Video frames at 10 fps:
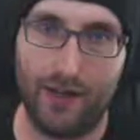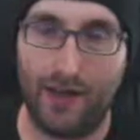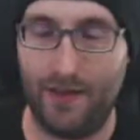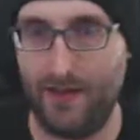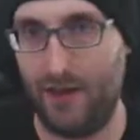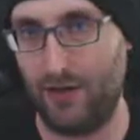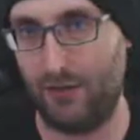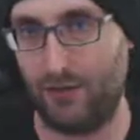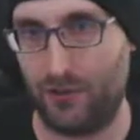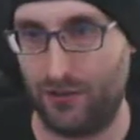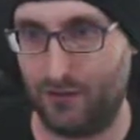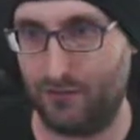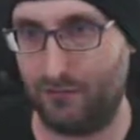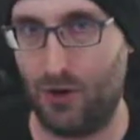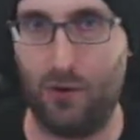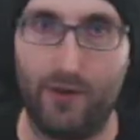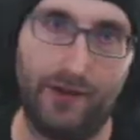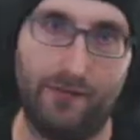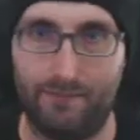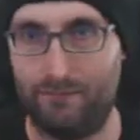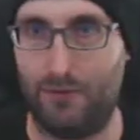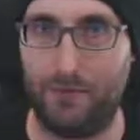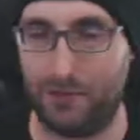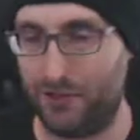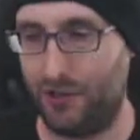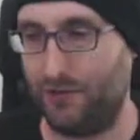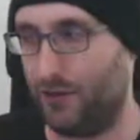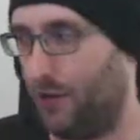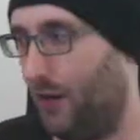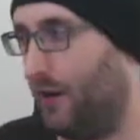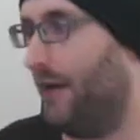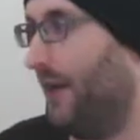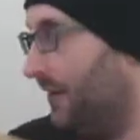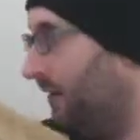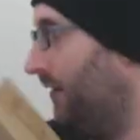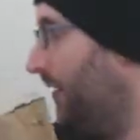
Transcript: and then you can go in and put a bunch of stuff in your cart and